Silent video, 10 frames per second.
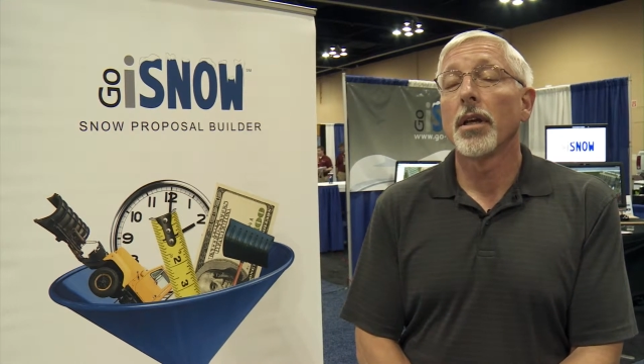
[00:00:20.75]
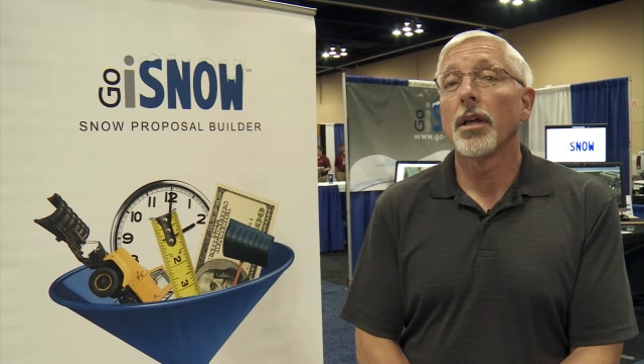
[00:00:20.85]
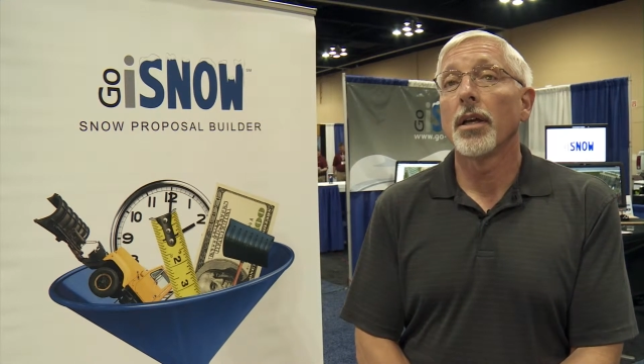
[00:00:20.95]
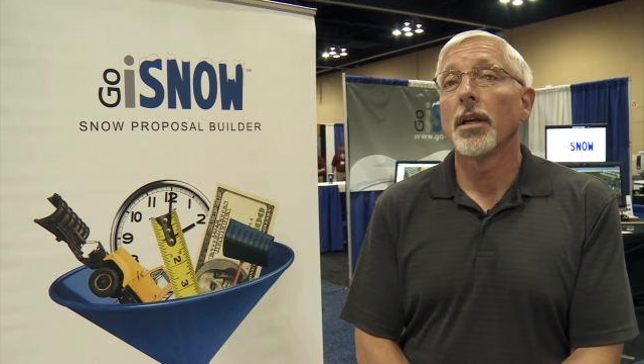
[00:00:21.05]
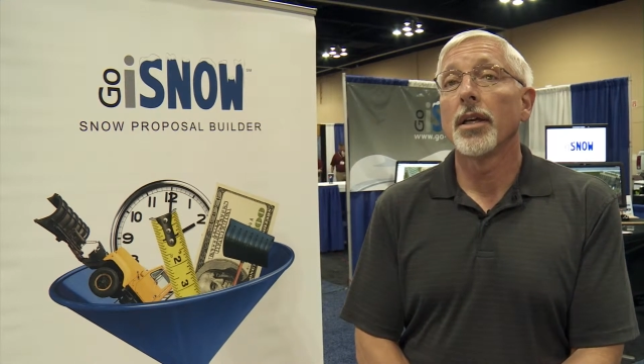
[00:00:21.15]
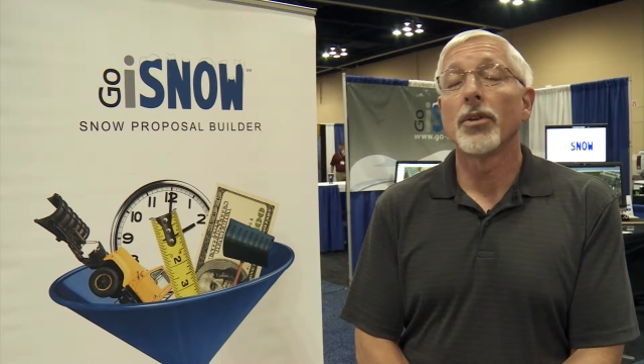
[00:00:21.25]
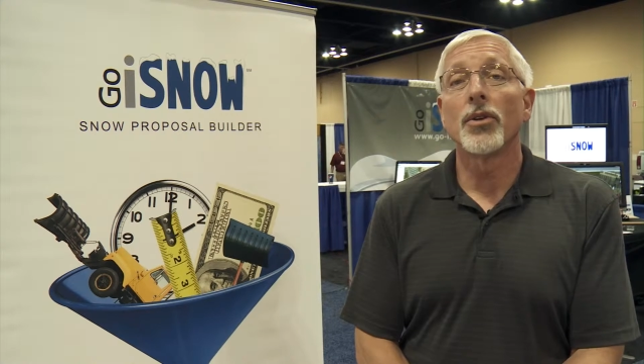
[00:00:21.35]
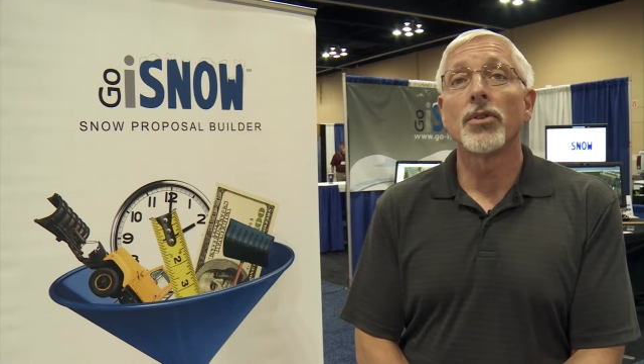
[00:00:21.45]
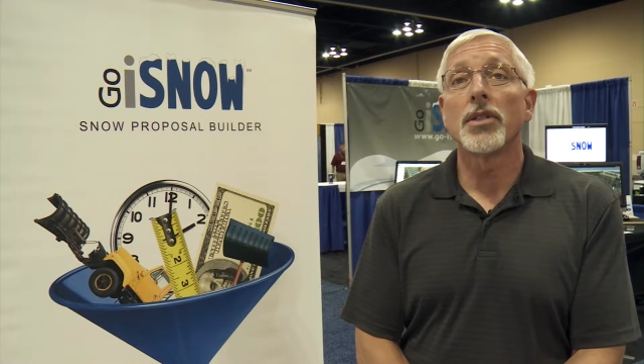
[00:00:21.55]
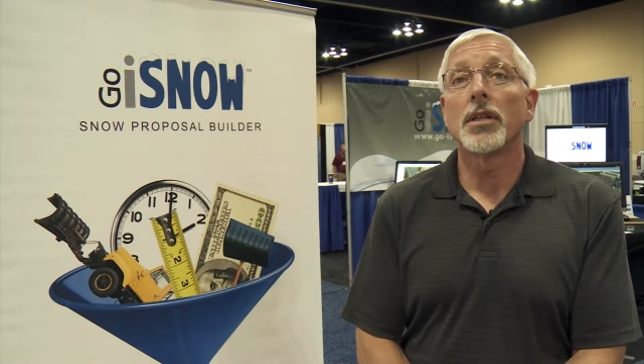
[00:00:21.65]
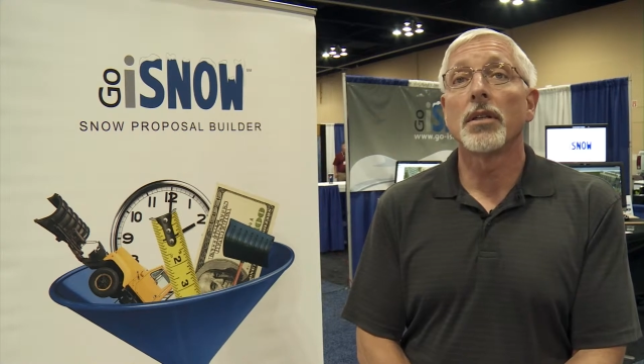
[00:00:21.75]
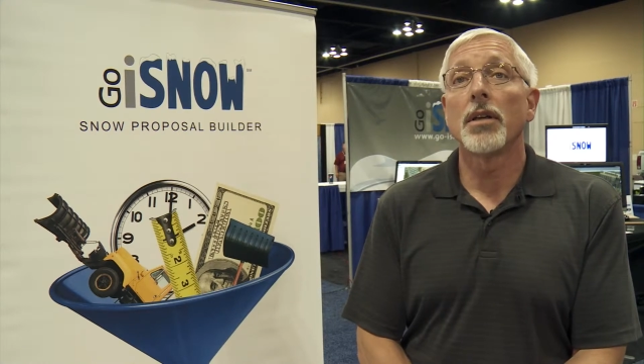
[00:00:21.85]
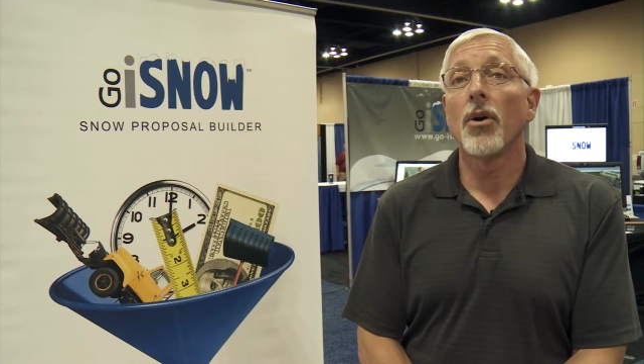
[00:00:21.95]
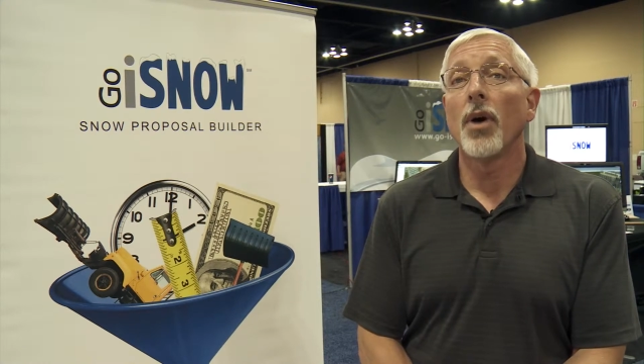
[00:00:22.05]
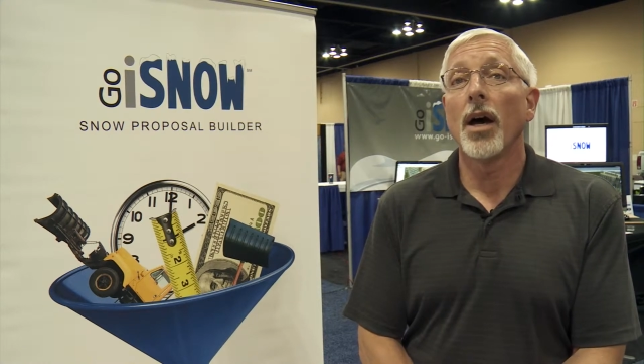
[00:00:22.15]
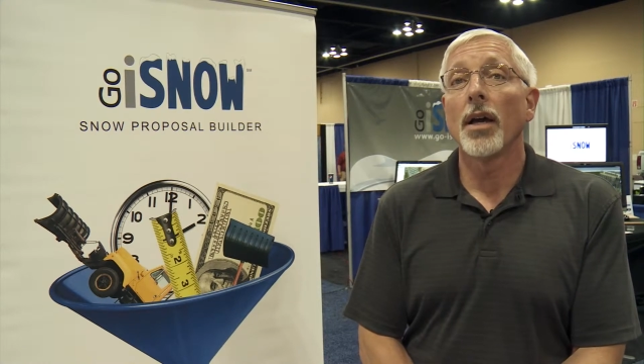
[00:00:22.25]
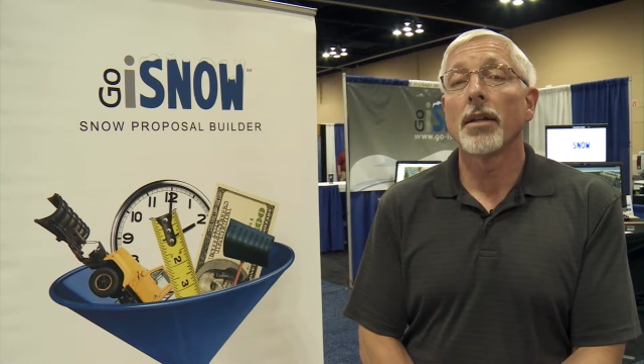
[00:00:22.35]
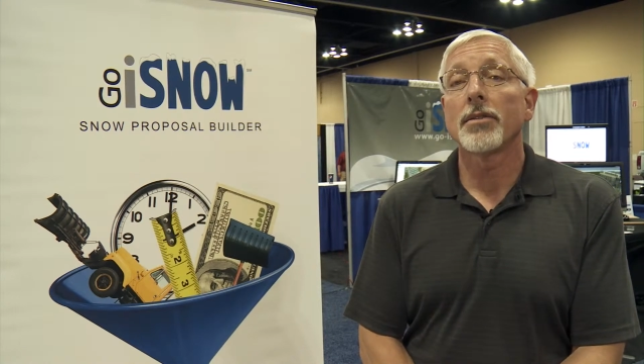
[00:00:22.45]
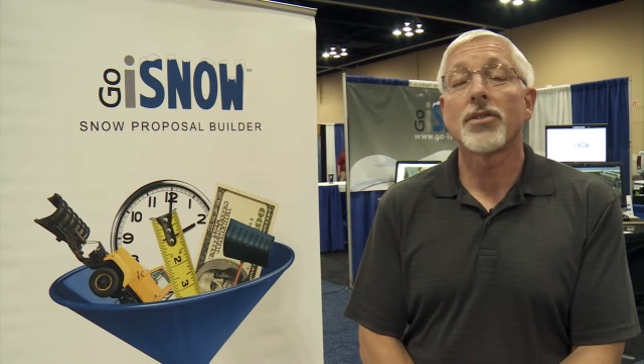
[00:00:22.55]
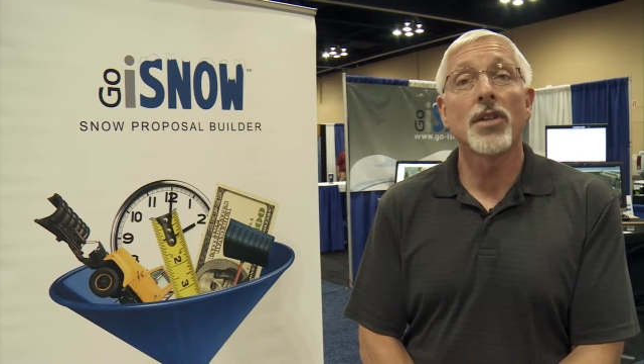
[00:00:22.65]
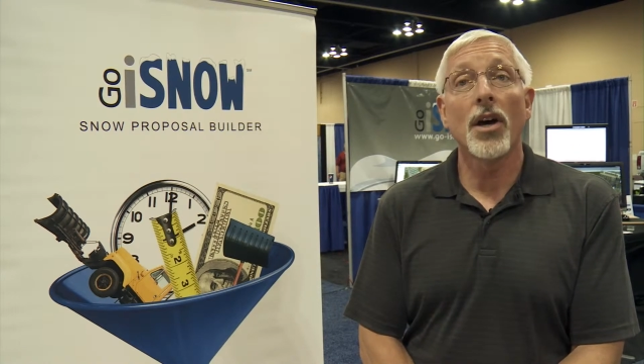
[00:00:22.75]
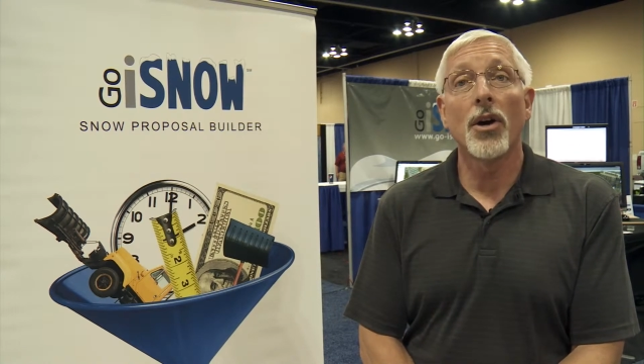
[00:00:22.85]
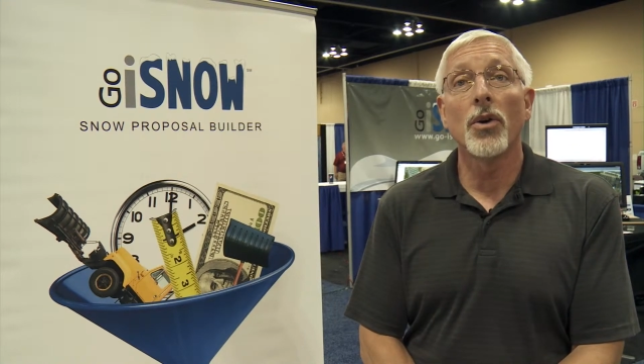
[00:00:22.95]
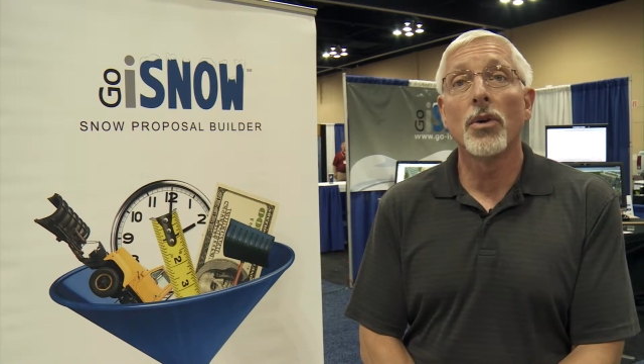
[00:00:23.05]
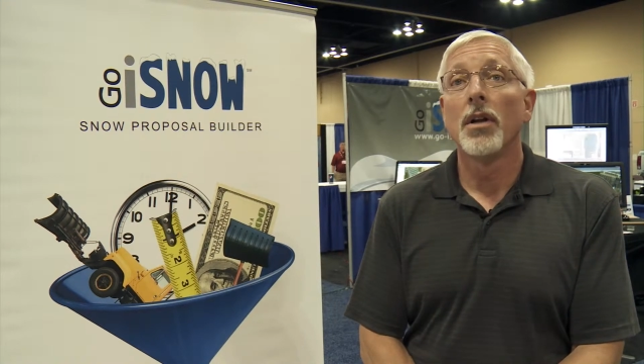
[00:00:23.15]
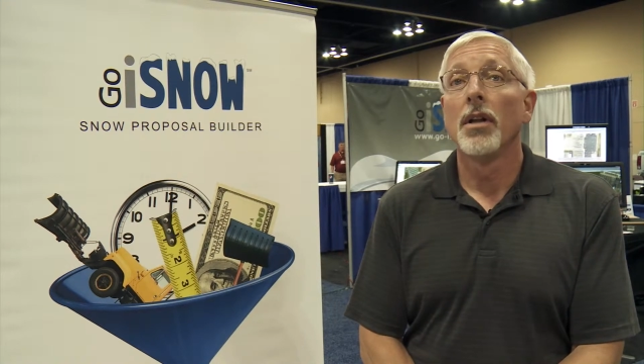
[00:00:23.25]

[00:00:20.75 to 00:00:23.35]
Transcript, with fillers: uh, introducing Go iSnow,